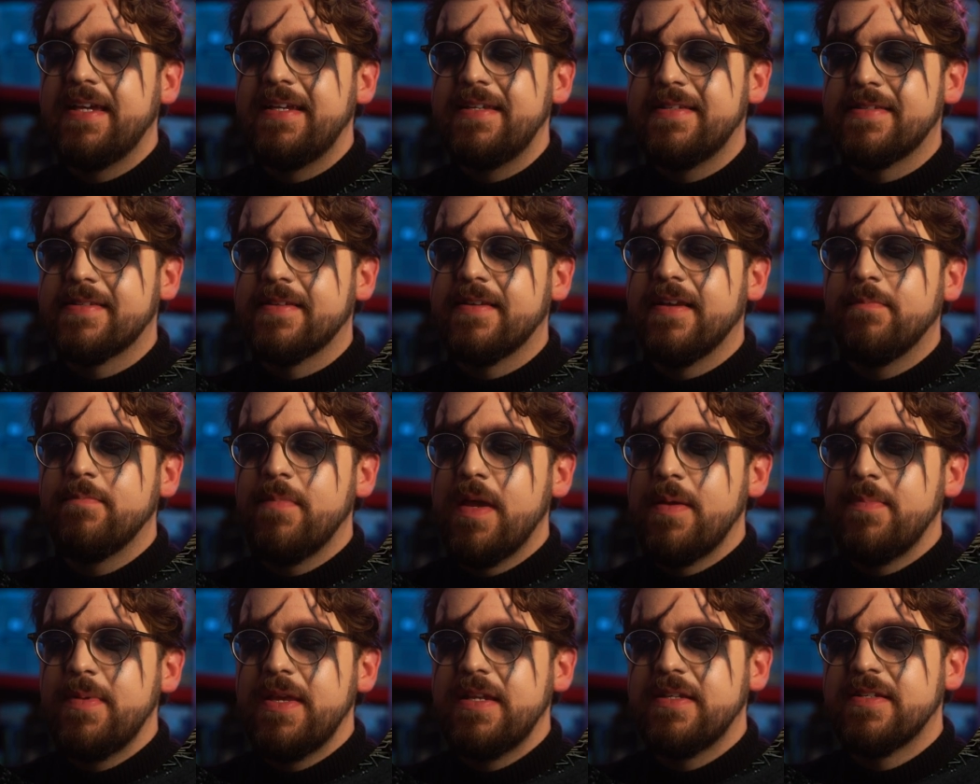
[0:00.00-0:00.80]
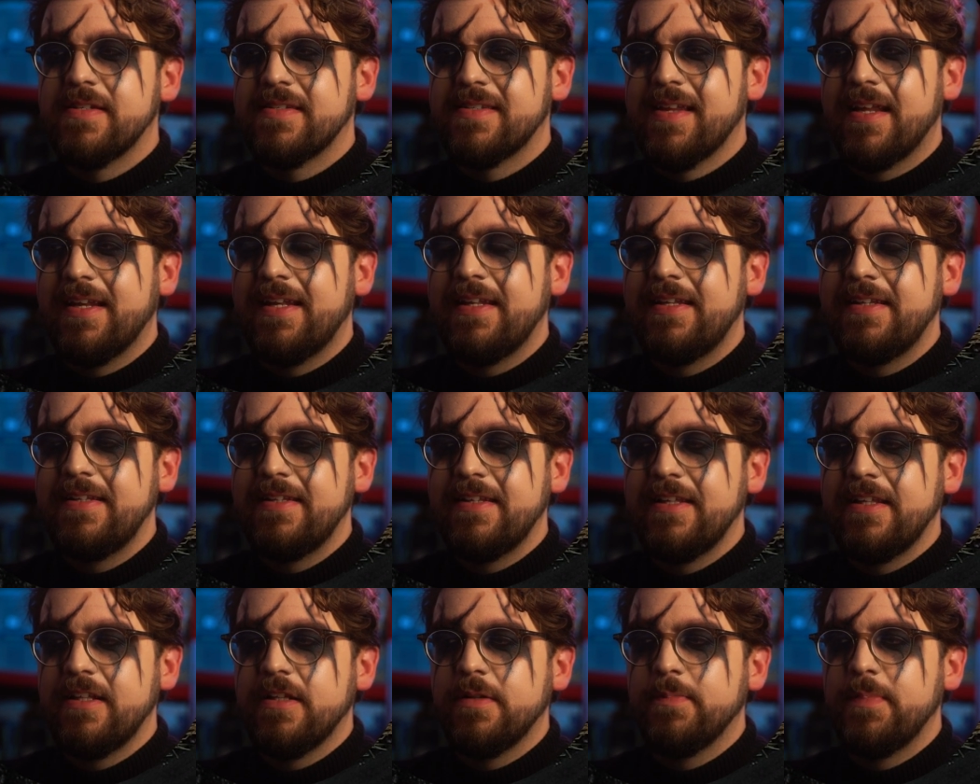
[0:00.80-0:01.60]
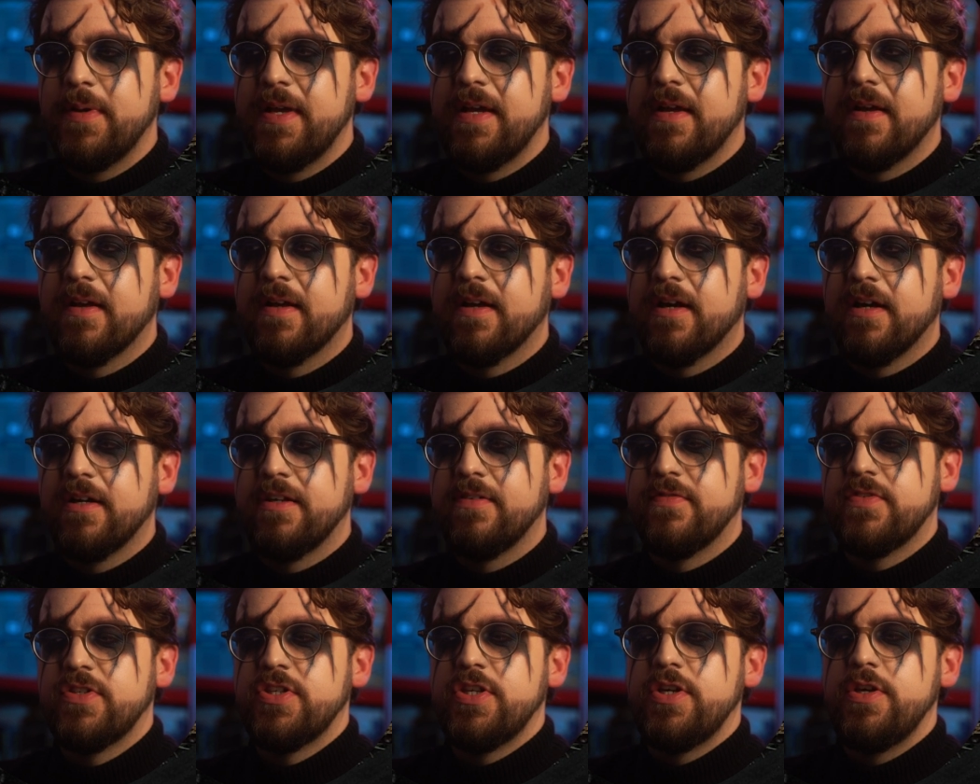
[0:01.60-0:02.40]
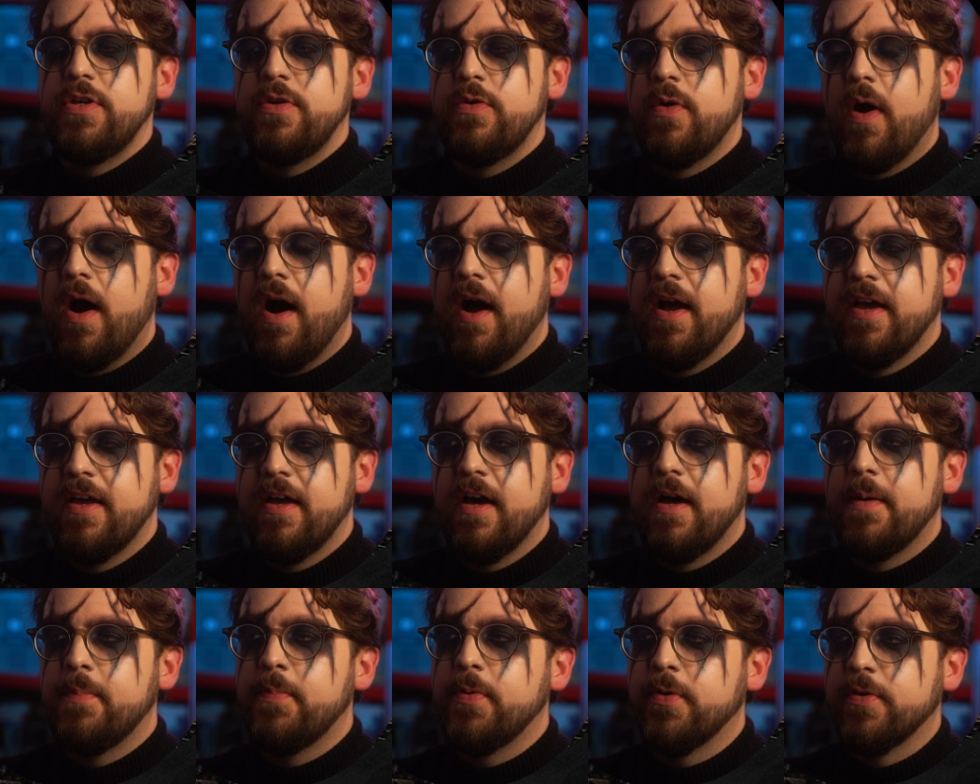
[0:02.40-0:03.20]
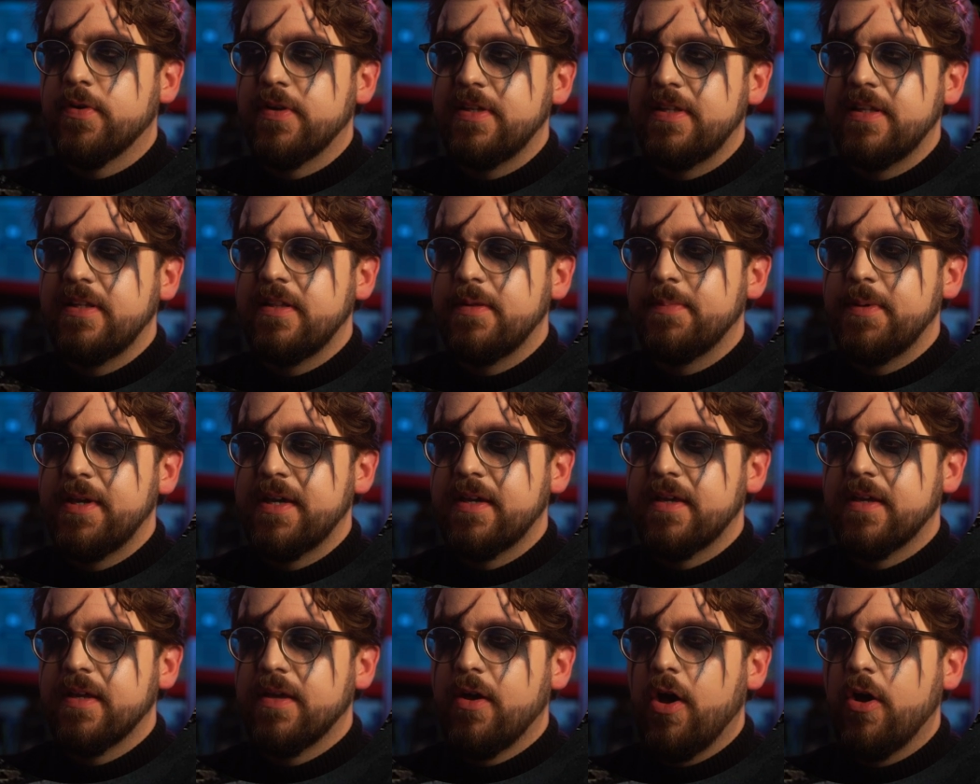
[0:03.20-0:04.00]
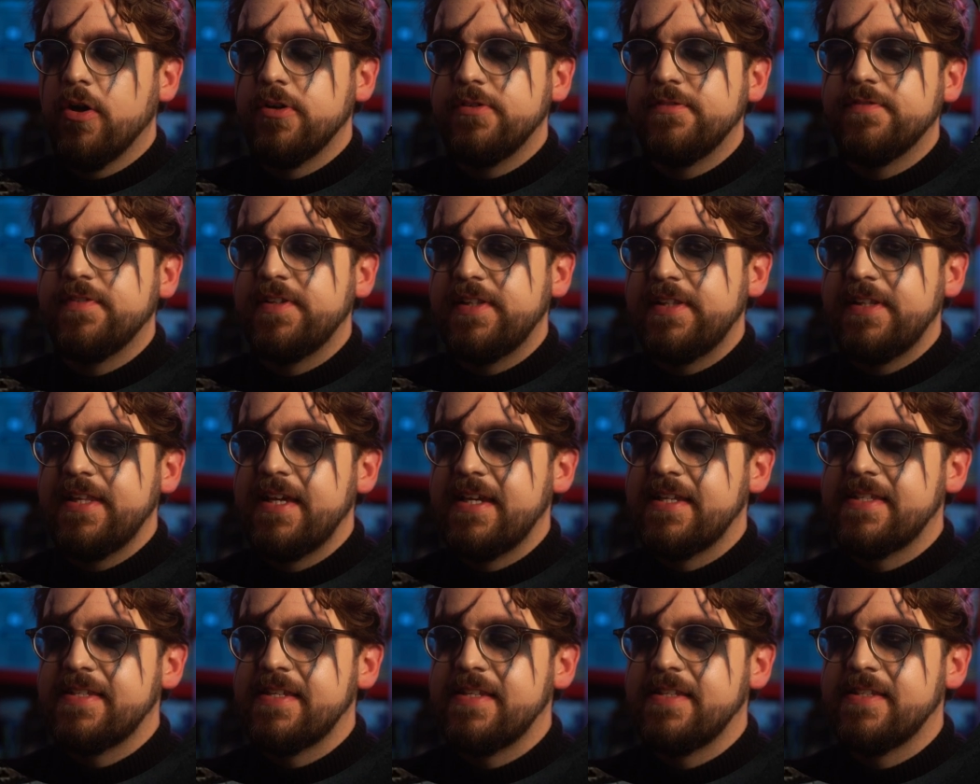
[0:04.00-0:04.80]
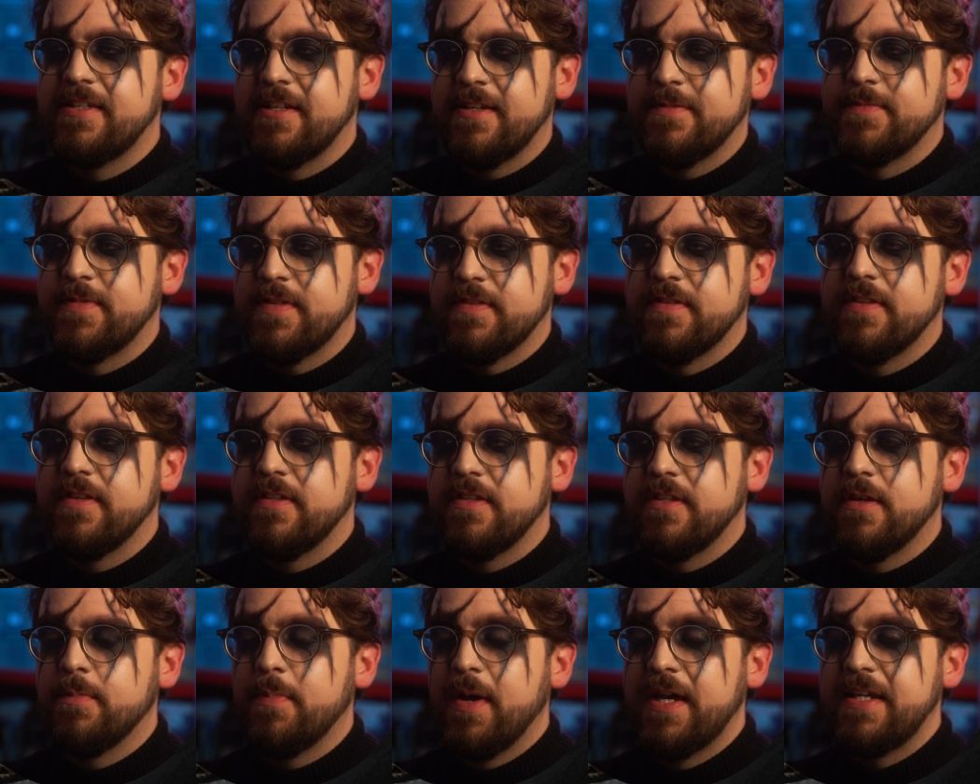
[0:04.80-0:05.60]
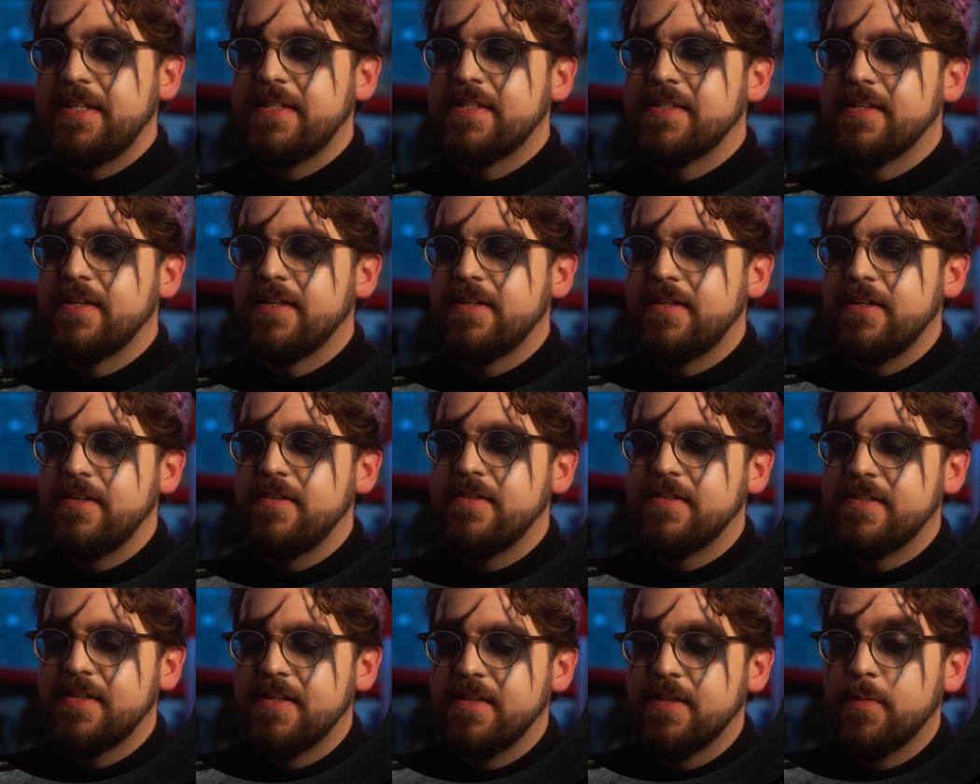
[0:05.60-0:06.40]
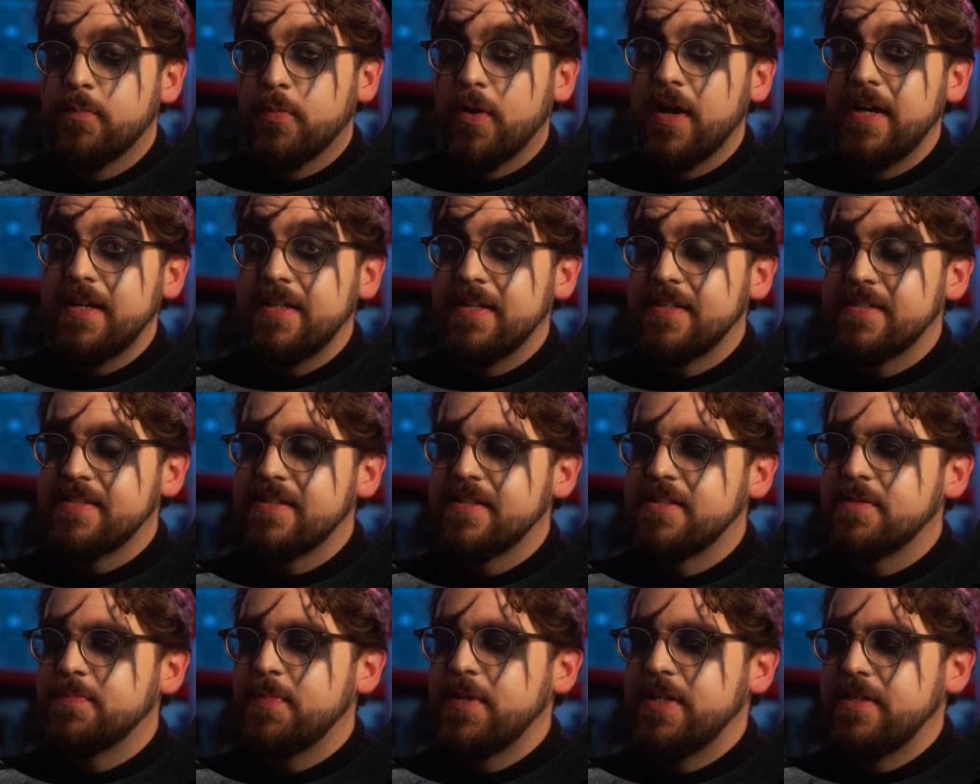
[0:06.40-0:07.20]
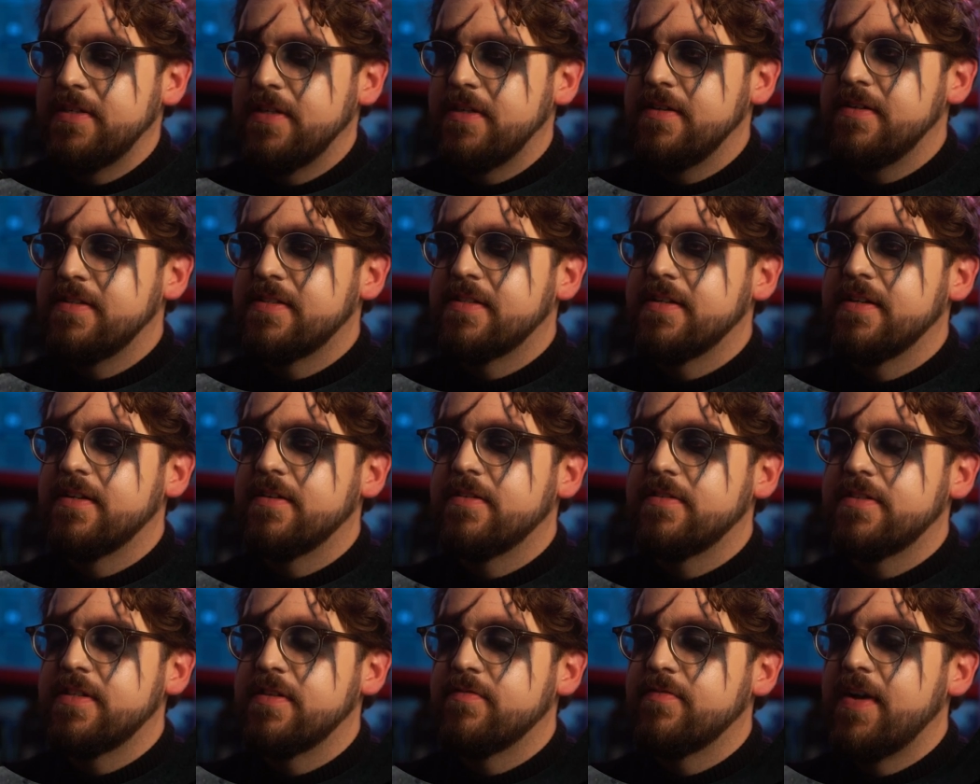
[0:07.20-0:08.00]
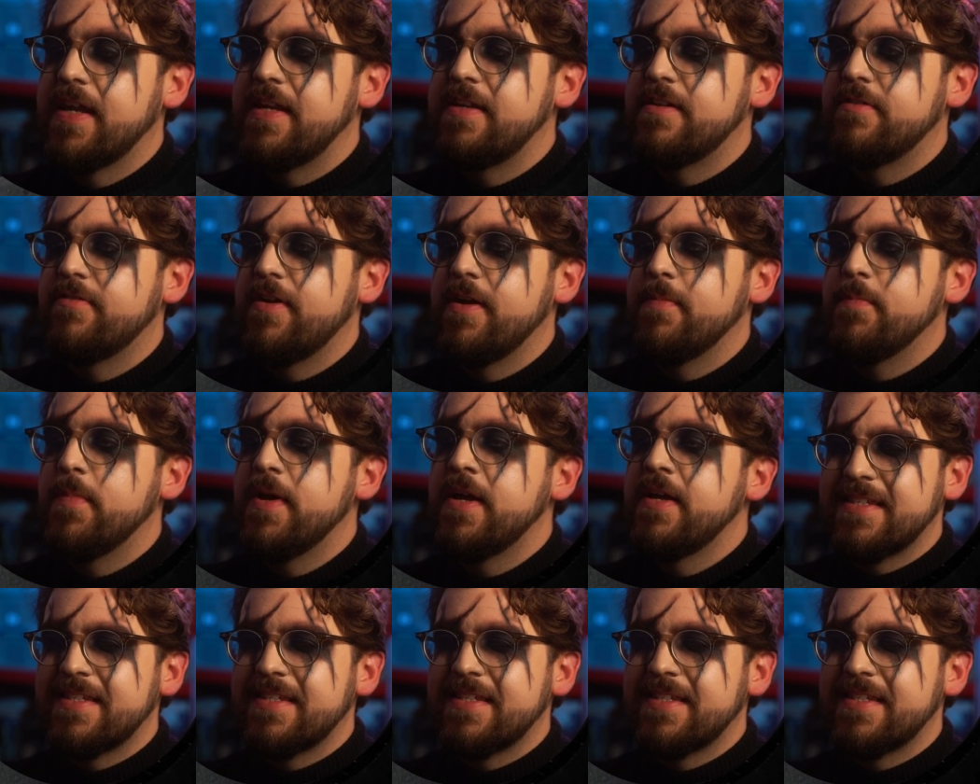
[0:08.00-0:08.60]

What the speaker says: He's maybe just a little bit kind of too high up or a little bit overlit in terms of the paints that are used and the brightness that's been used to render him.